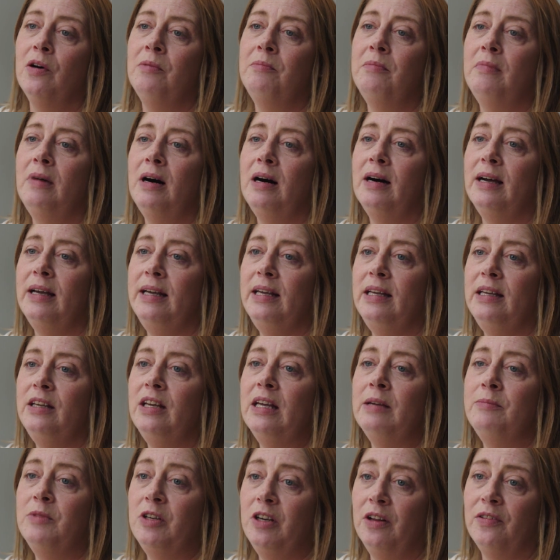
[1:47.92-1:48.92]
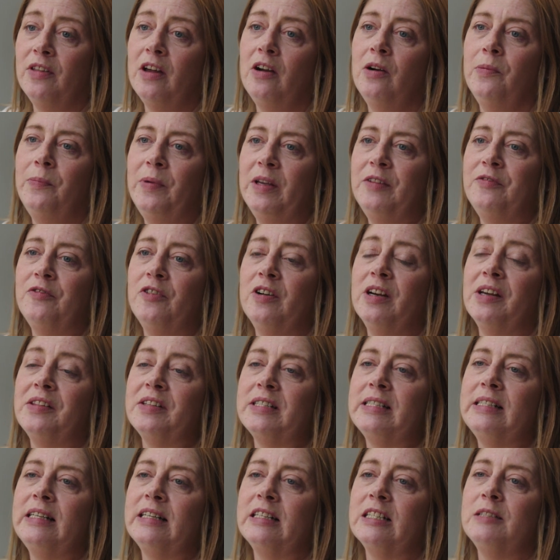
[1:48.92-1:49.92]
on my immunotherapy for another
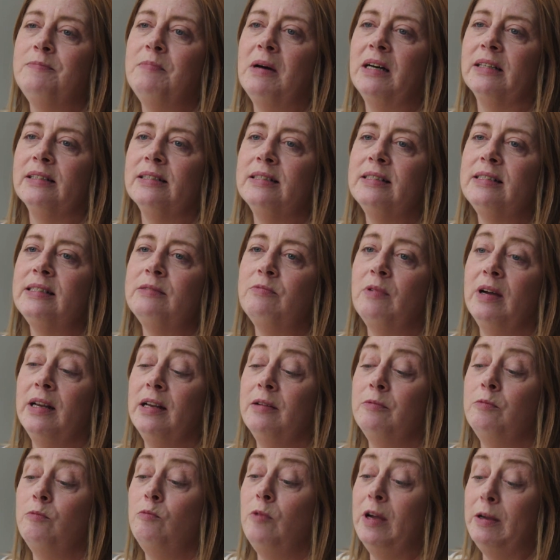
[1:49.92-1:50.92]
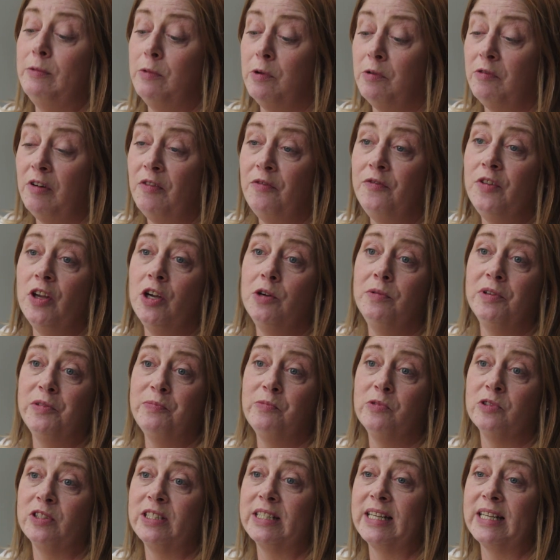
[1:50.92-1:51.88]
6 months, where we will review with more